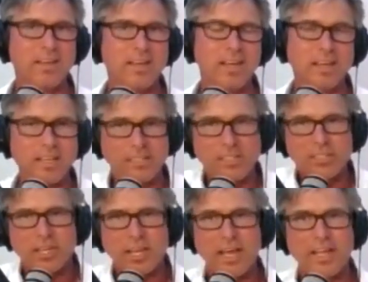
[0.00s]
And
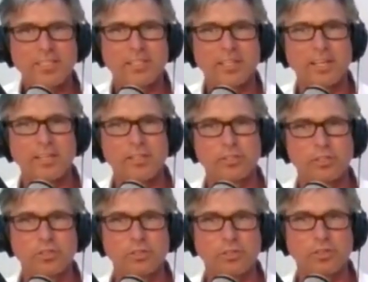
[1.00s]
I guess it kind of
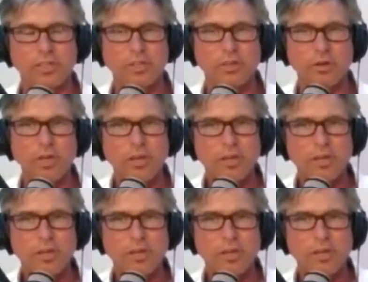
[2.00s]
shows you that, you know,